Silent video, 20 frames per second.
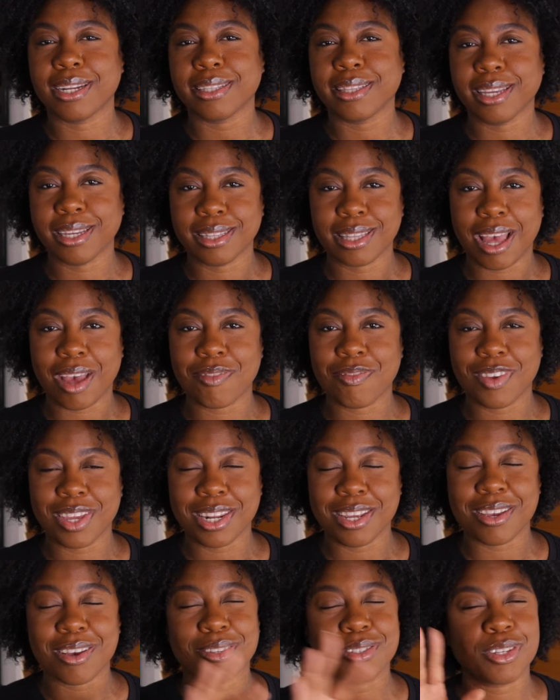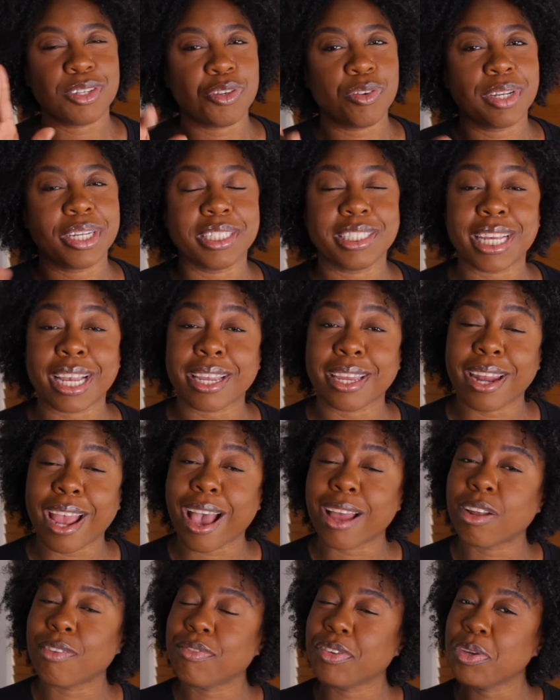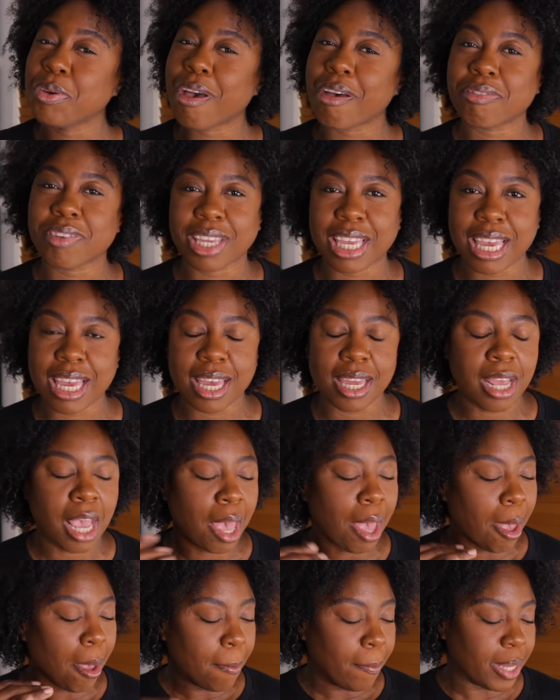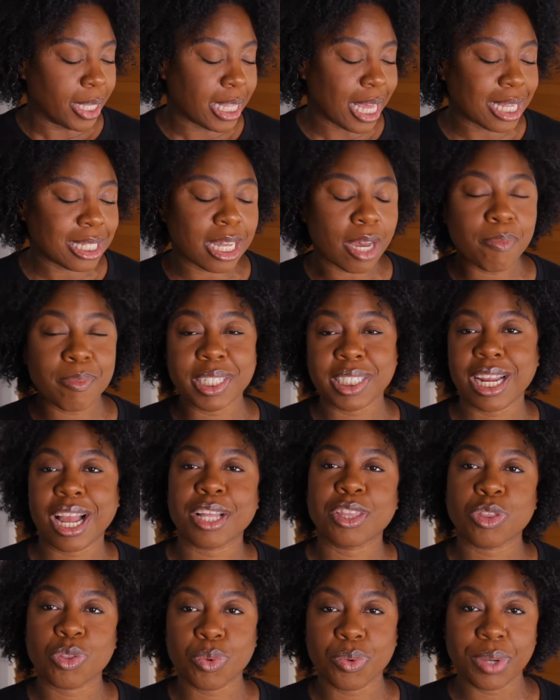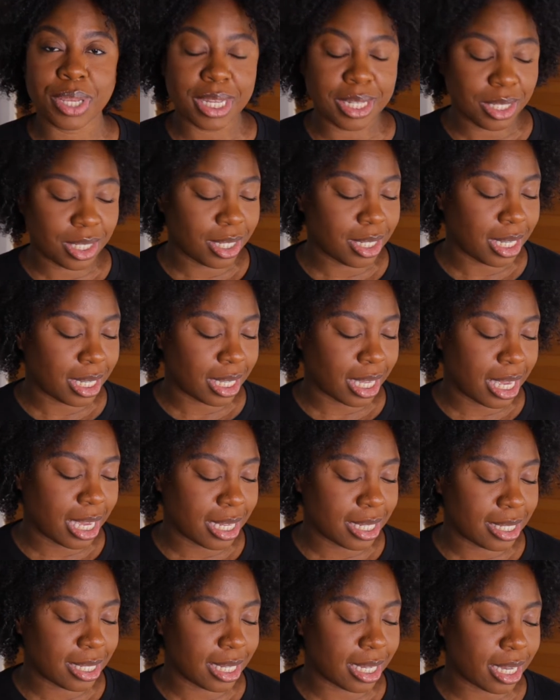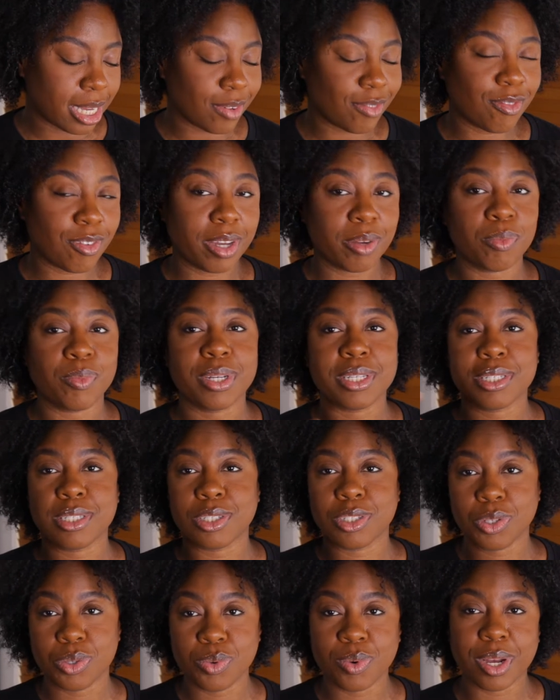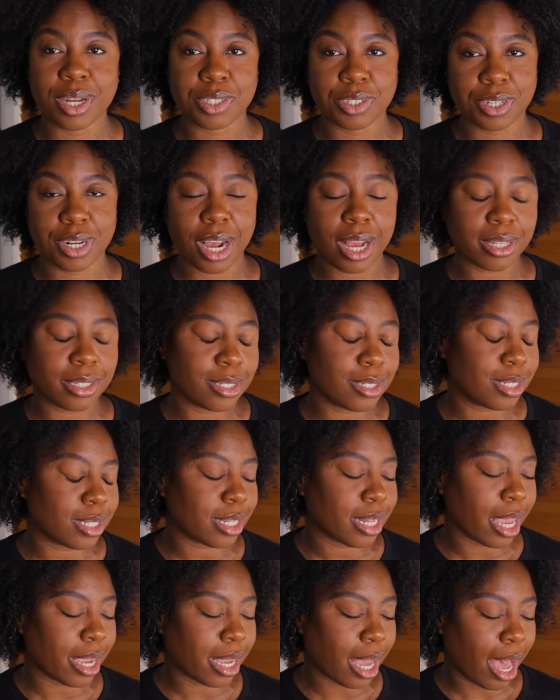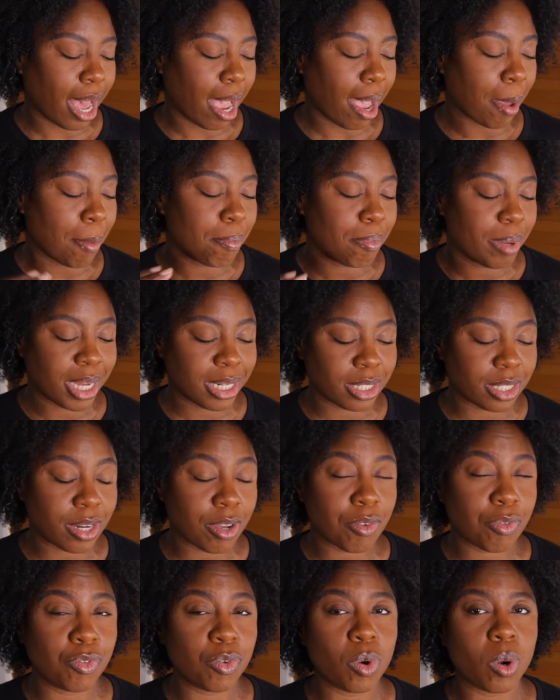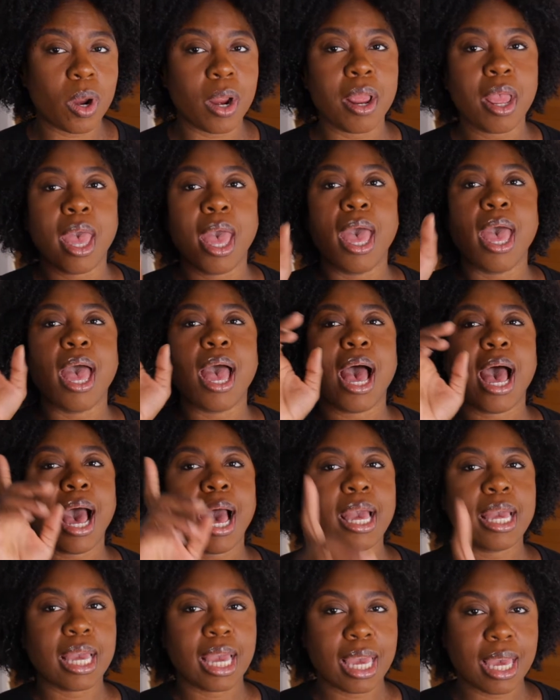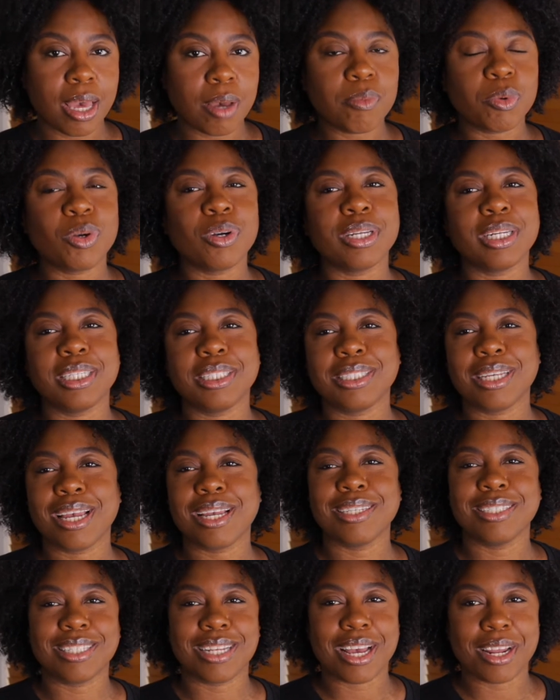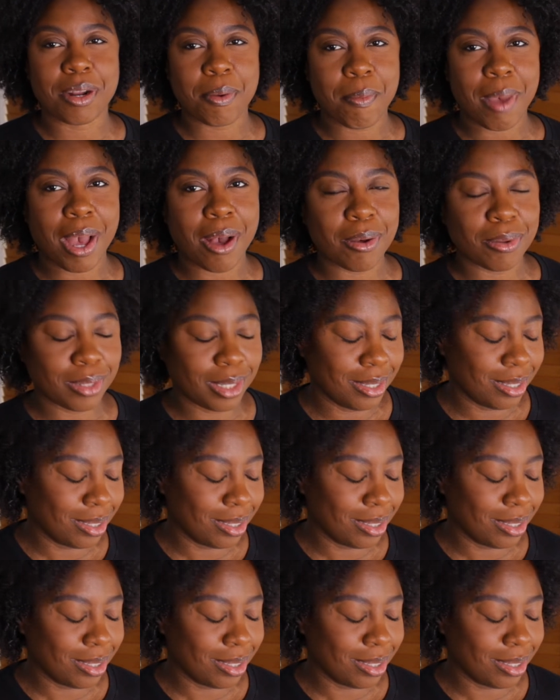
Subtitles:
and link that video so you can check it out if you have a kid. But that's how much I threw into this kid sinking fund was $200 like I budgeted for. I am going to change that amount.